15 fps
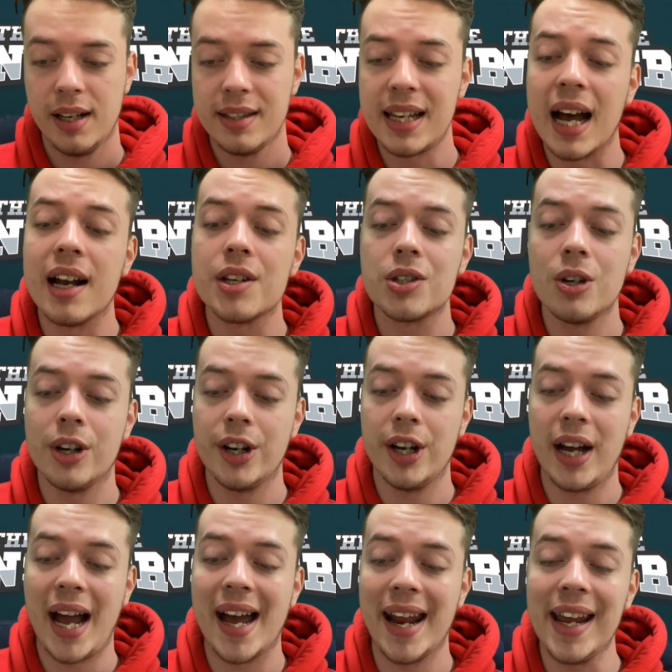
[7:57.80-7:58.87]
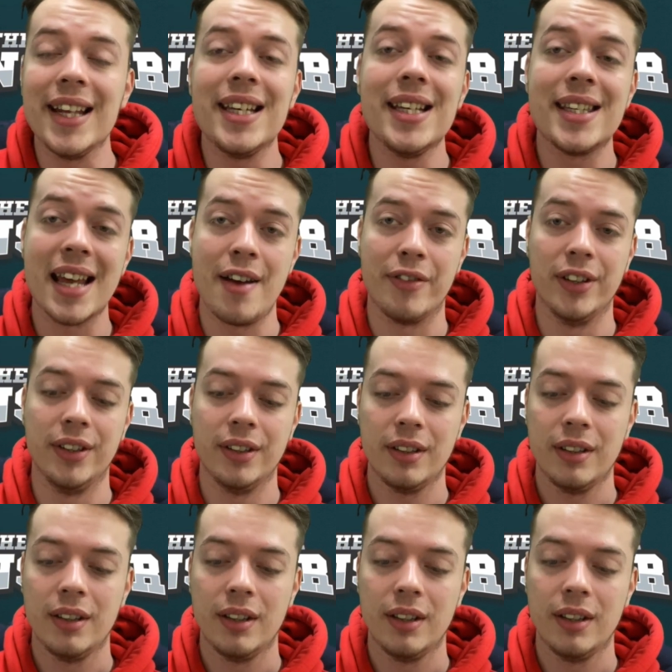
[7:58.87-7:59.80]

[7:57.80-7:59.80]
Dallas Goedert had 87,